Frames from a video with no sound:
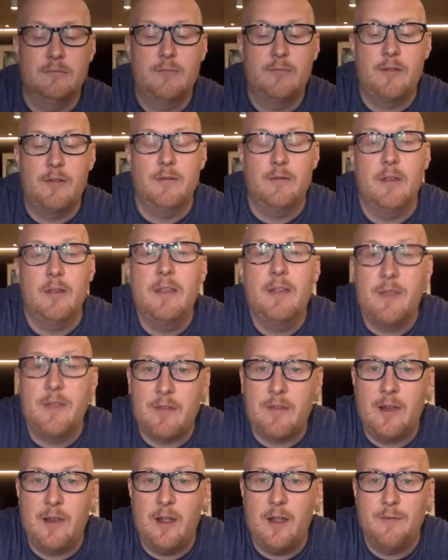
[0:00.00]
so
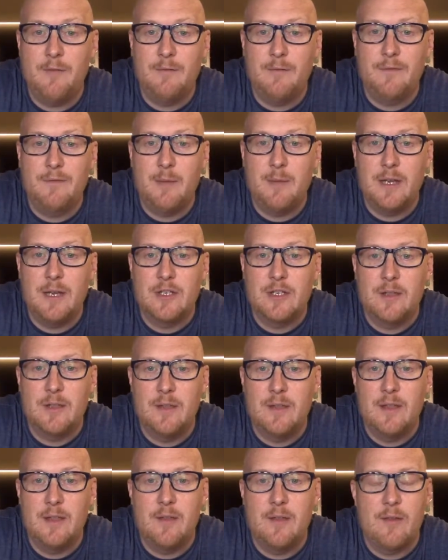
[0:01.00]
there's a lot of information
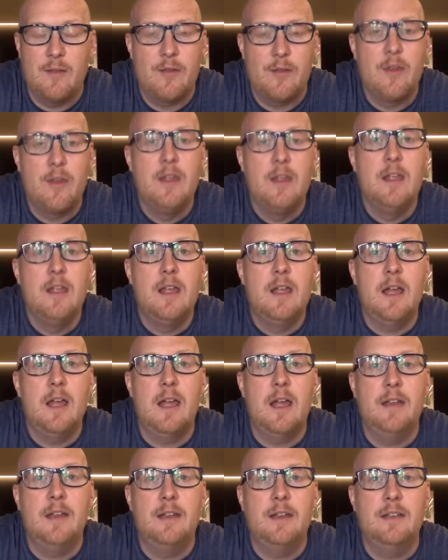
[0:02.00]
there that's
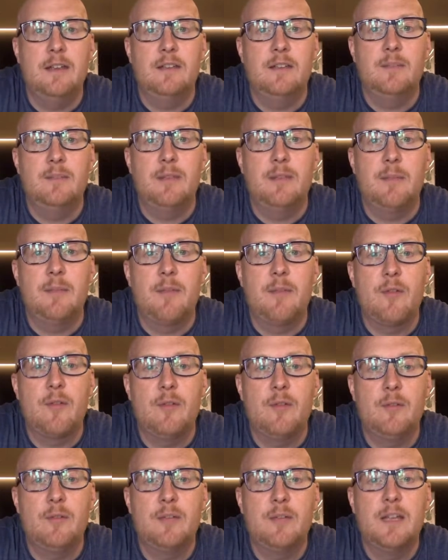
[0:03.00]
needed to be
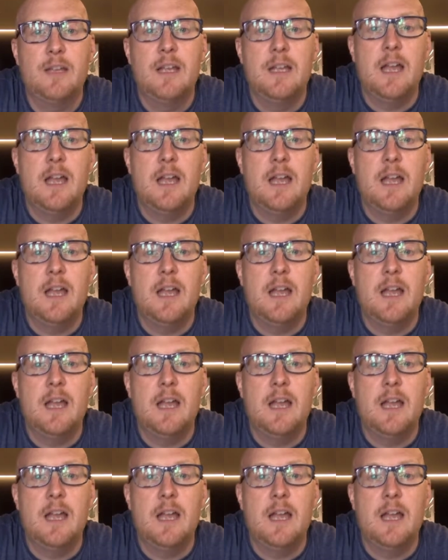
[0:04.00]
absorbed.